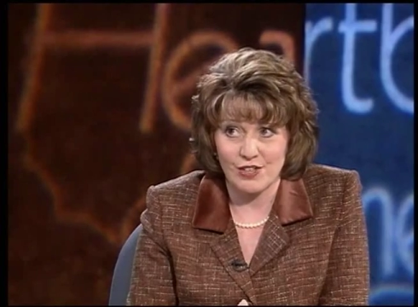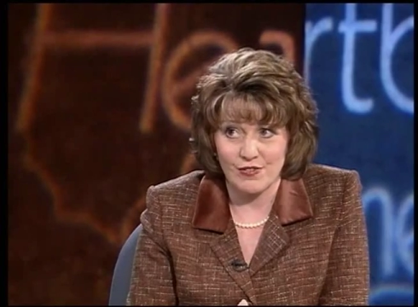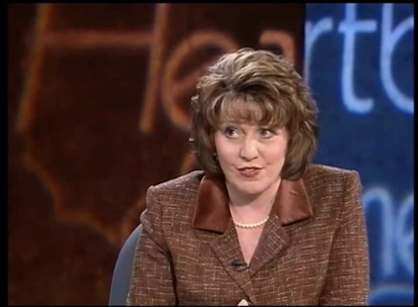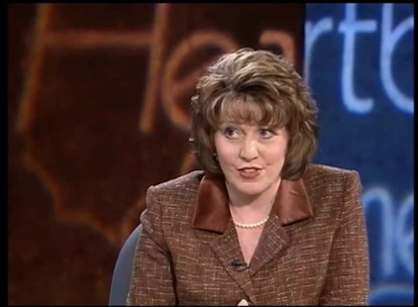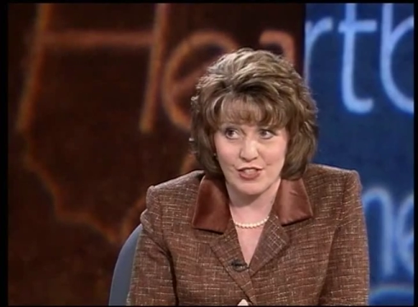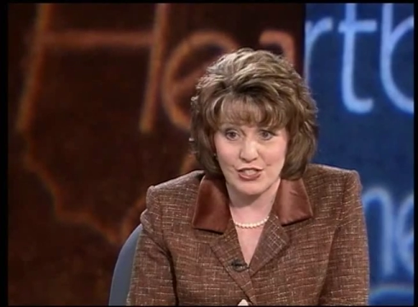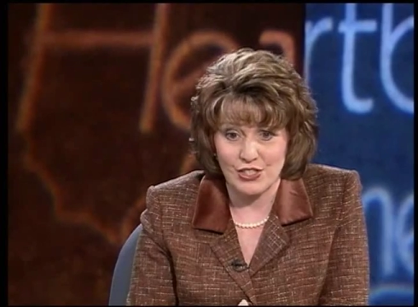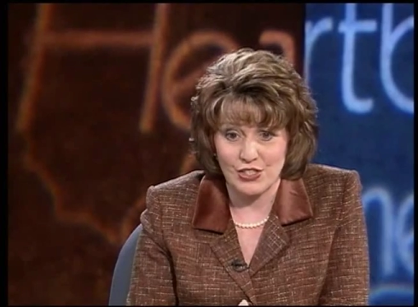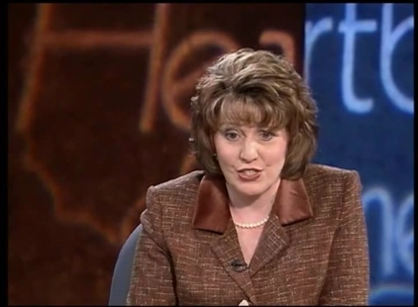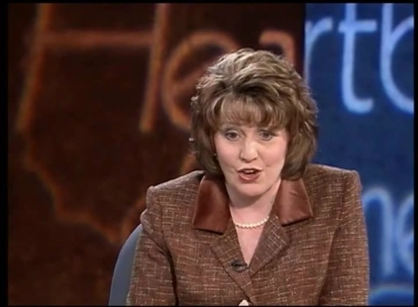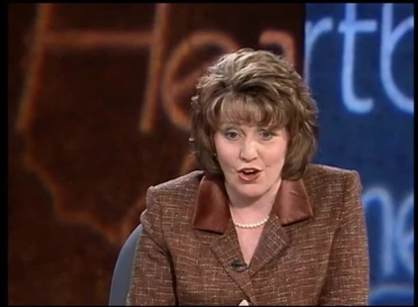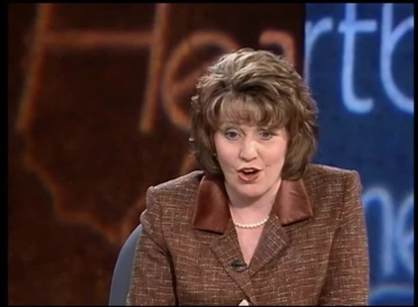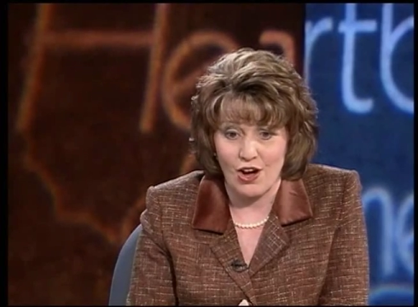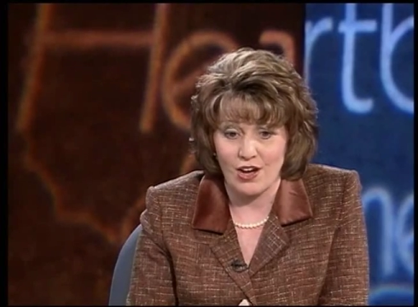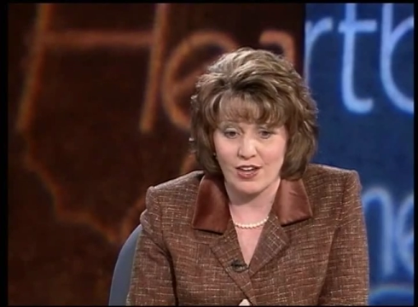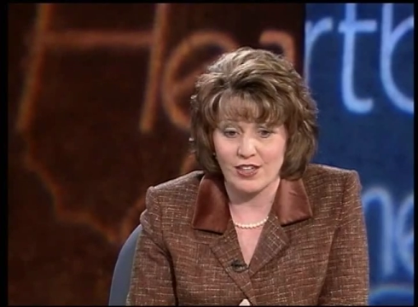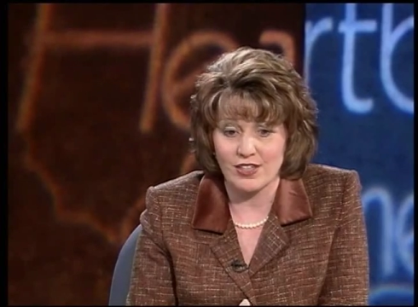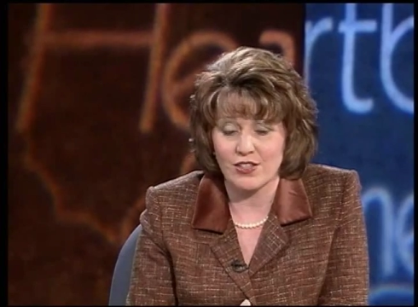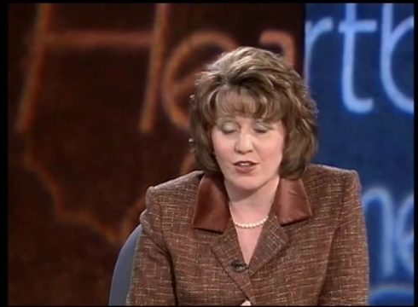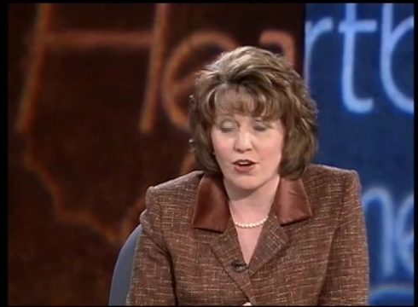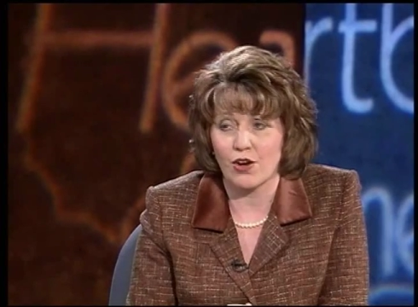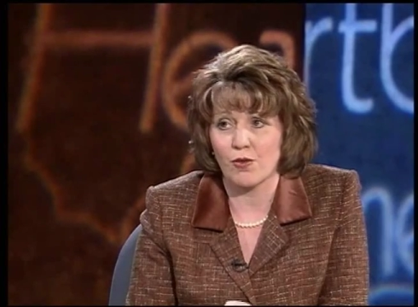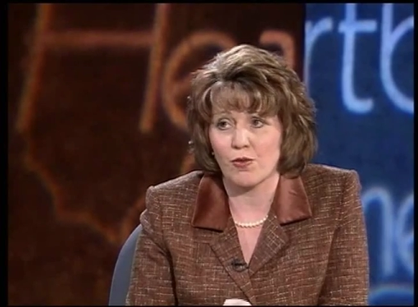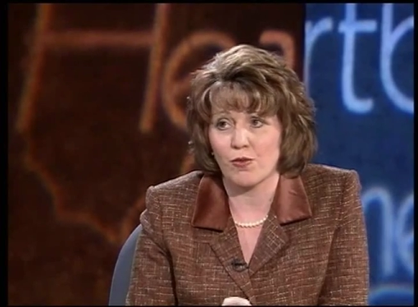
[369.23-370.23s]
of the
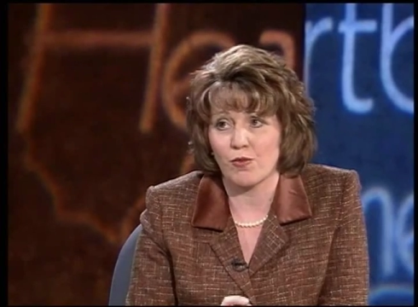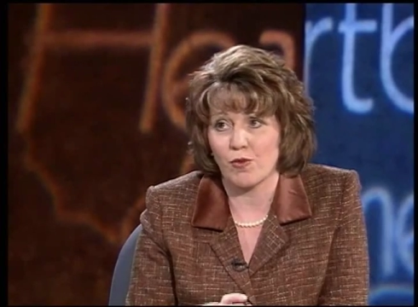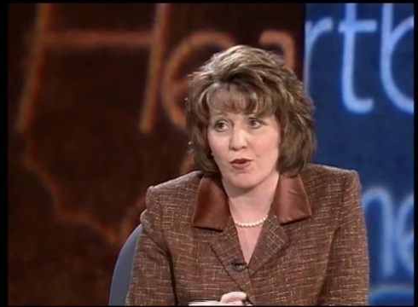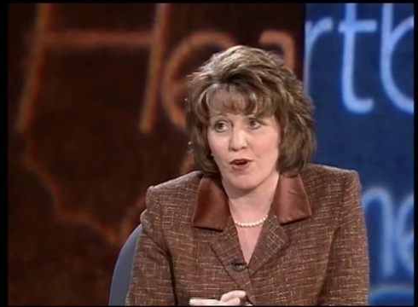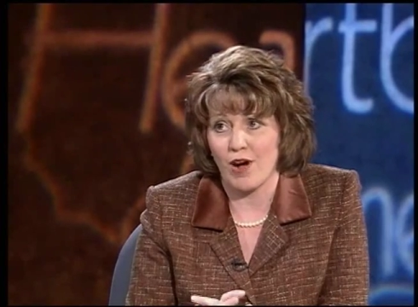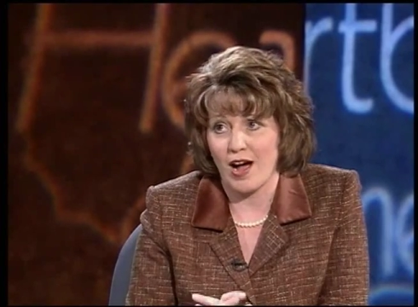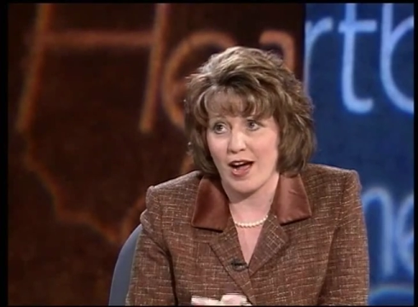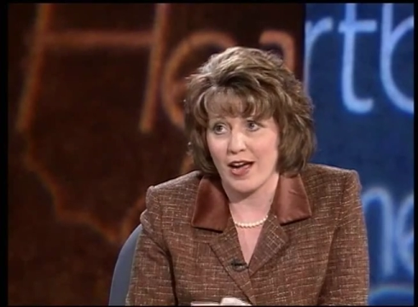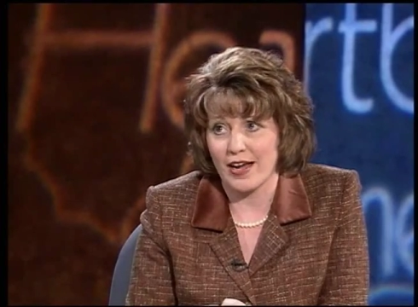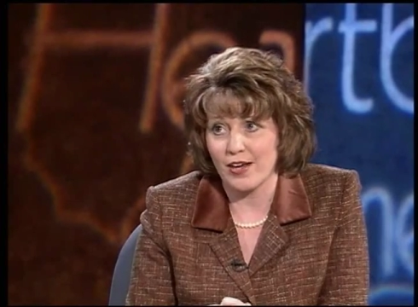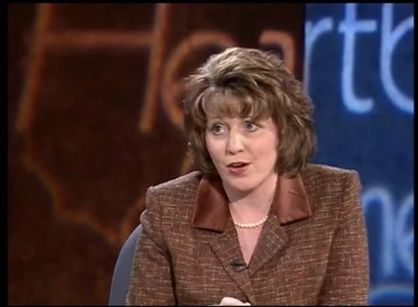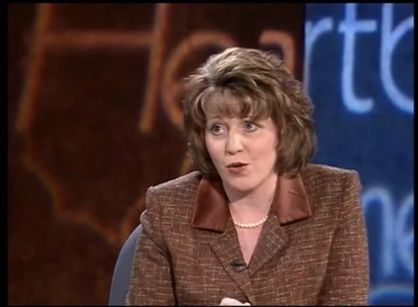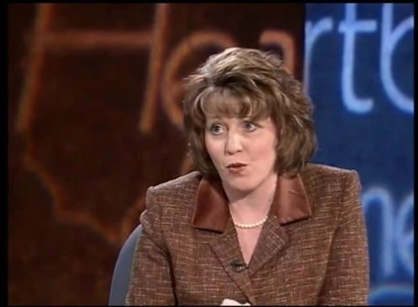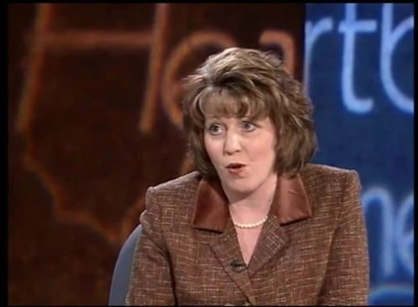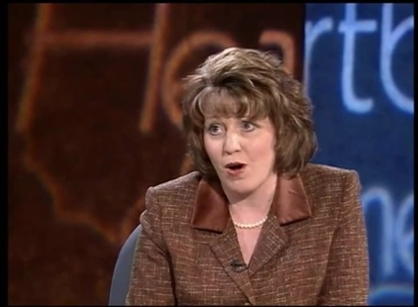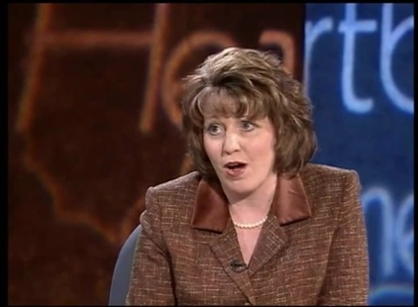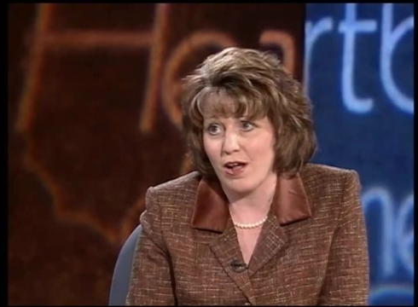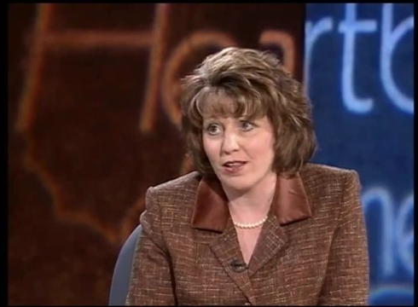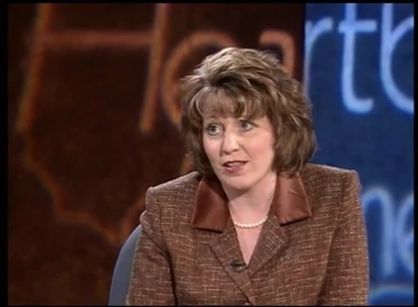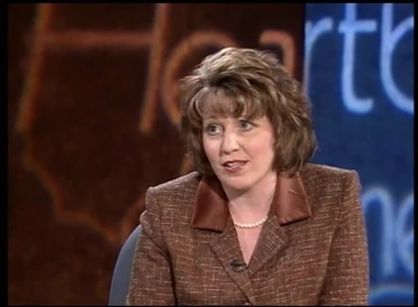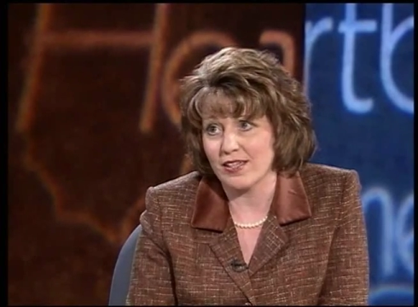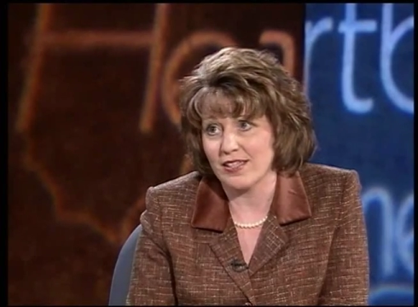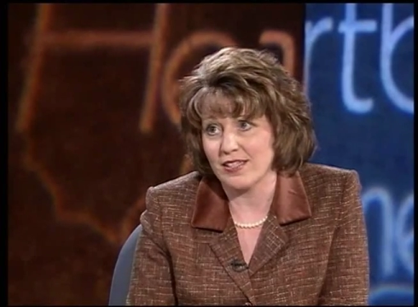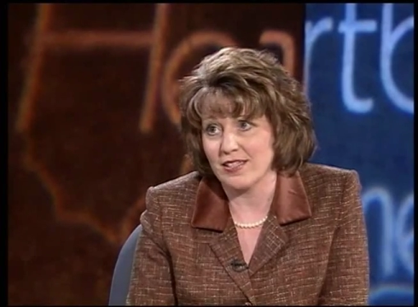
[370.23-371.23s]
songs are
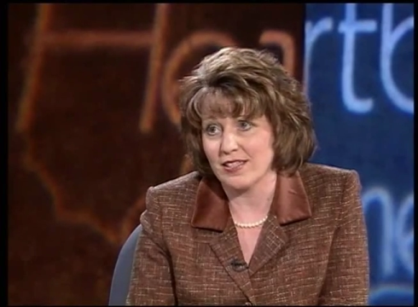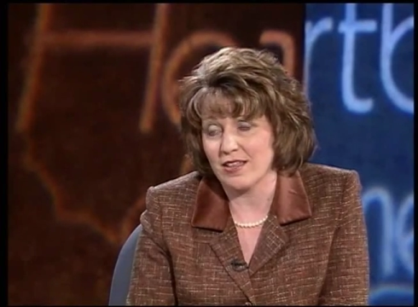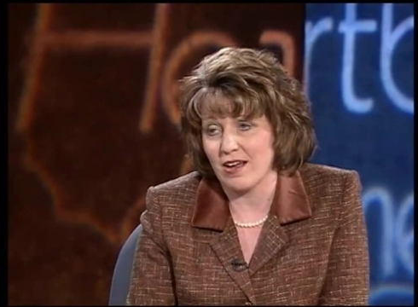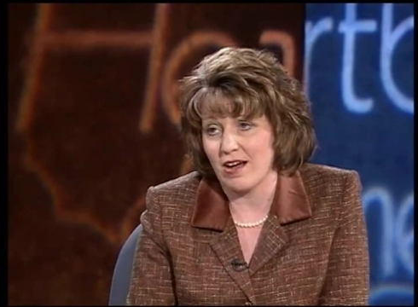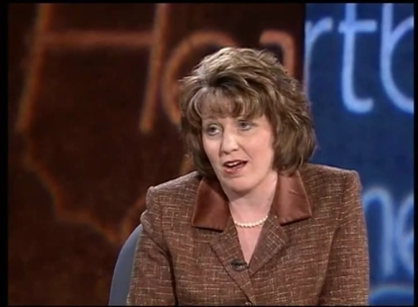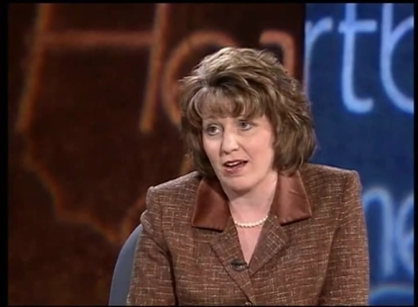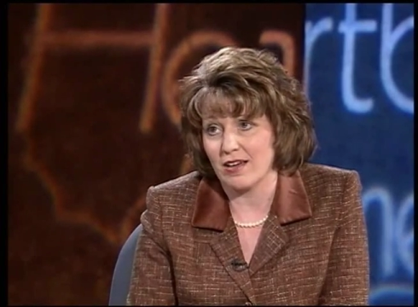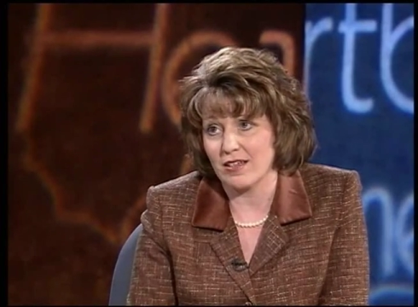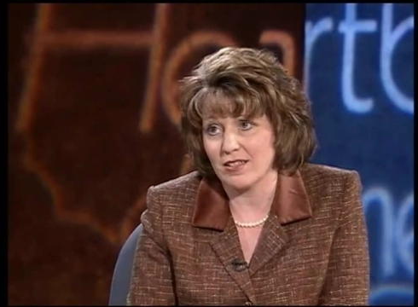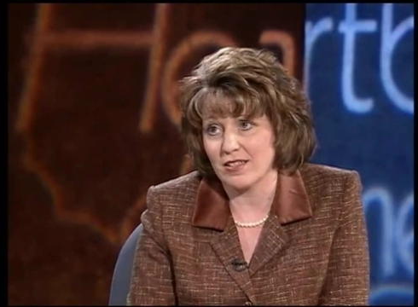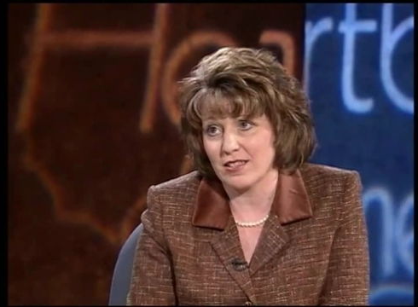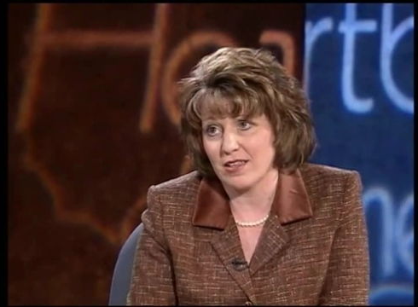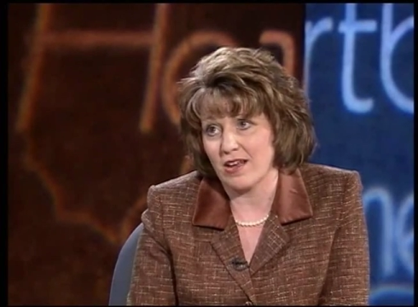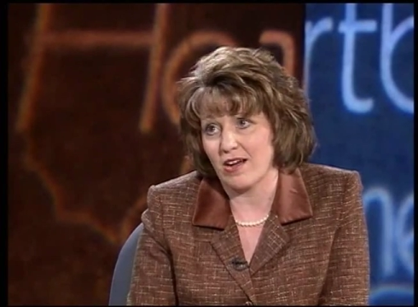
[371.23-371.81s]
high-quality songs,